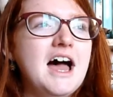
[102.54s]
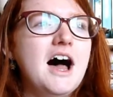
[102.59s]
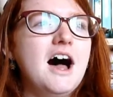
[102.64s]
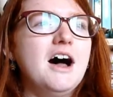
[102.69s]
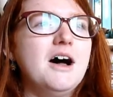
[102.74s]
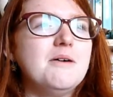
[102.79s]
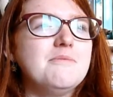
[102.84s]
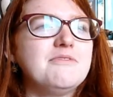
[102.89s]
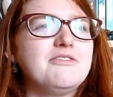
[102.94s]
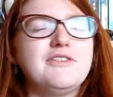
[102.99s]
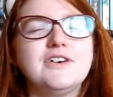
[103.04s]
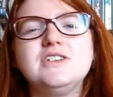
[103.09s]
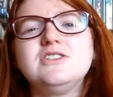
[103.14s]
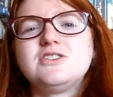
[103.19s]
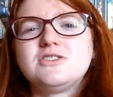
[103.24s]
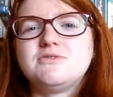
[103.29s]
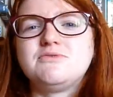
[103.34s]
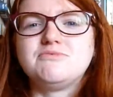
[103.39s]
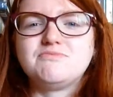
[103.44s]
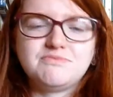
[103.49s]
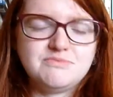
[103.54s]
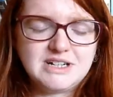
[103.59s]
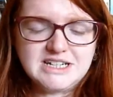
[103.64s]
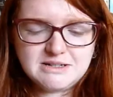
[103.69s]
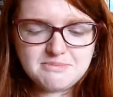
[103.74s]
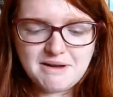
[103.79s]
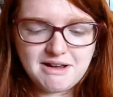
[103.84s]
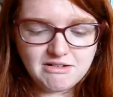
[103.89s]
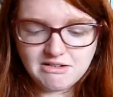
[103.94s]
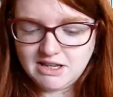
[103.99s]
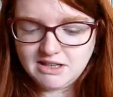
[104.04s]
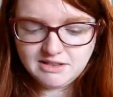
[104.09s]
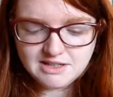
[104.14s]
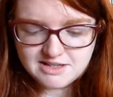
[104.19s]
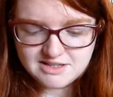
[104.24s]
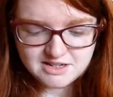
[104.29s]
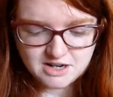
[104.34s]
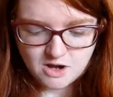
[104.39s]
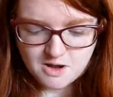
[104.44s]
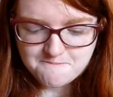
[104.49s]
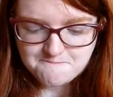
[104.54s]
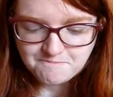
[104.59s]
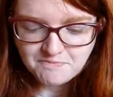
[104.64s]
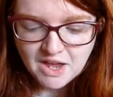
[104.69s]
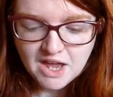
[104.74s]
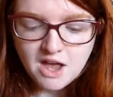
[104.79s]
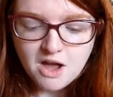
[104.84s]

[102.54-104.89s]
fun to read about in this time.